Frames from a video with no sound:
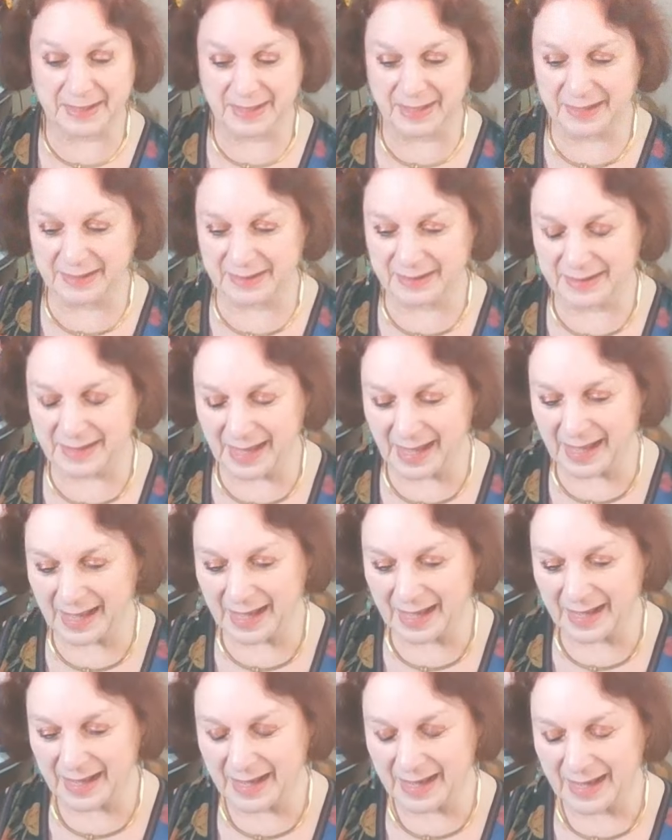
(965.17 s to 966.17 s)

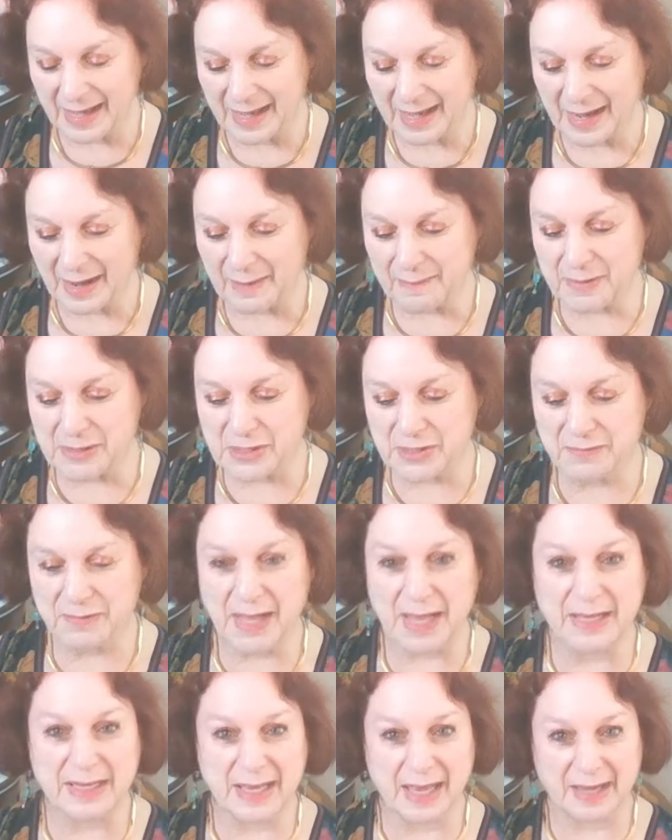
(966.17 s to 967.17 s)
A Bridge of
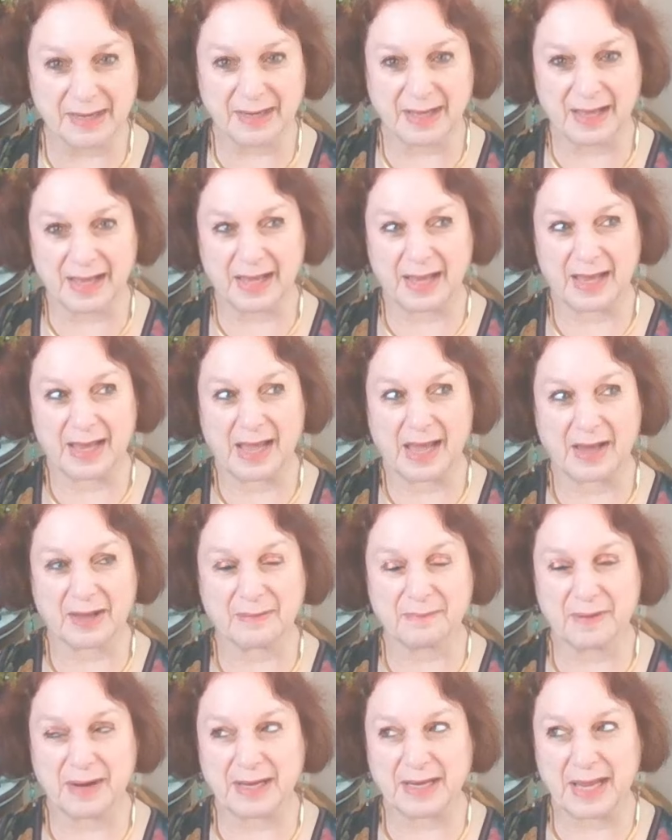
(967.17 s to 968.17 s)
Light, How
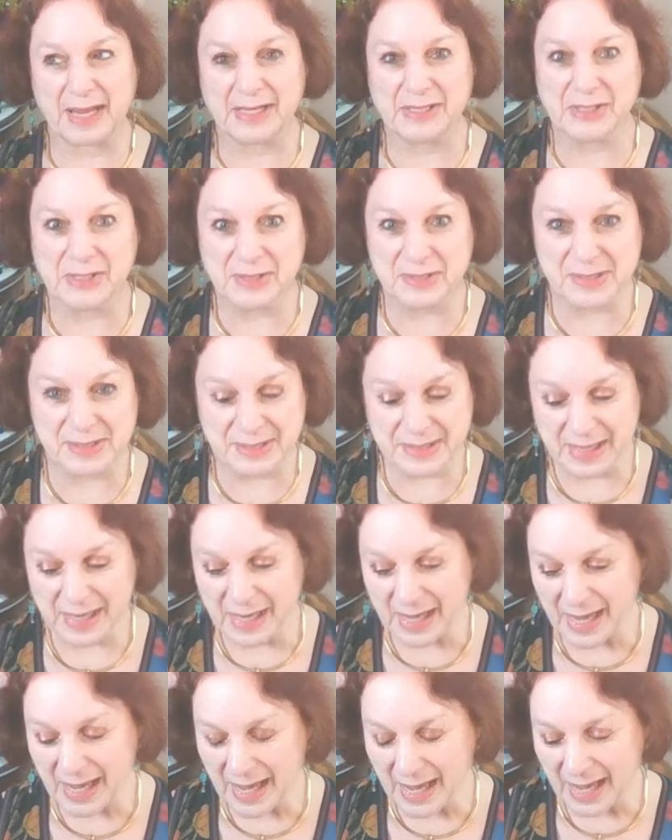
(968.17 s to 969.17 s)
to Pray to Angels.
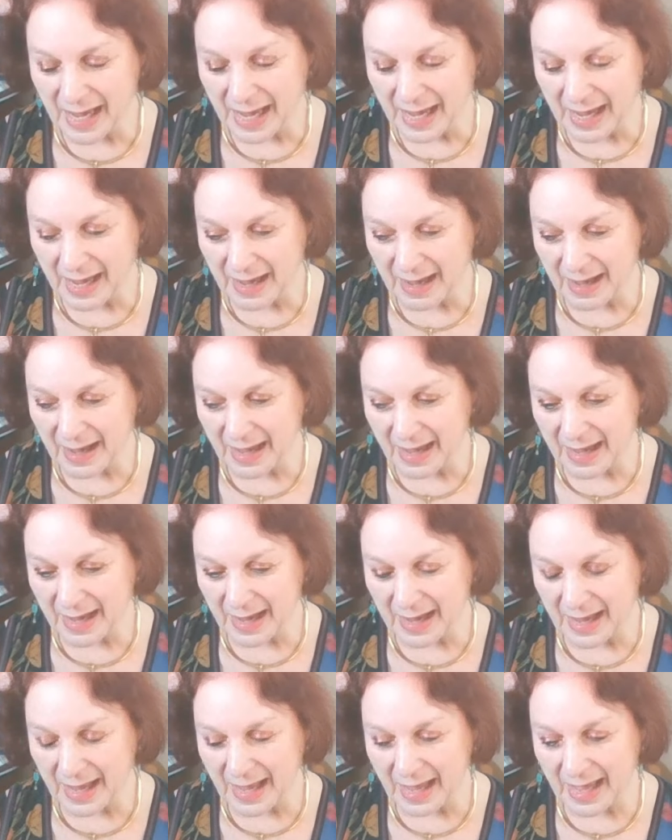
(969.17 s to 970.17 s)

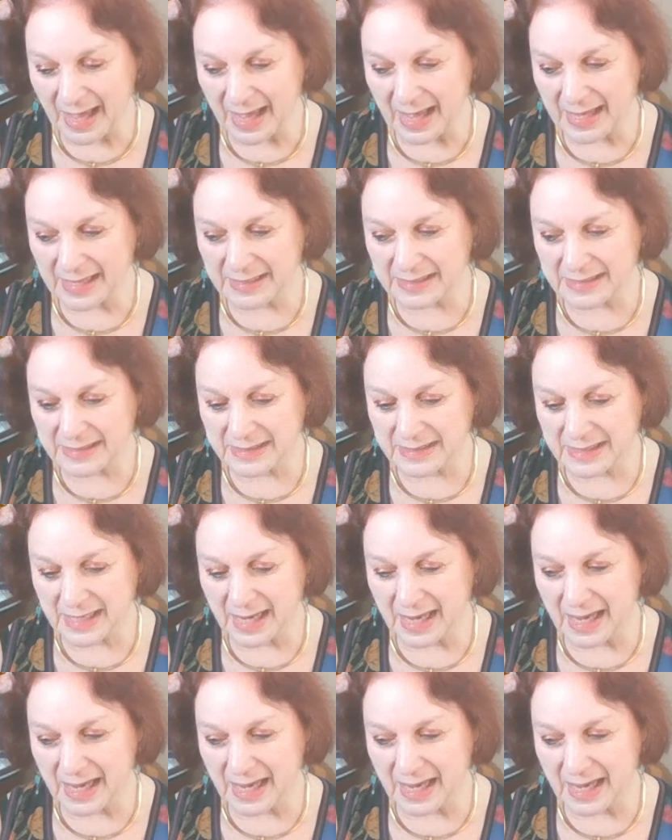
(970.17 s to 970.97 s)
And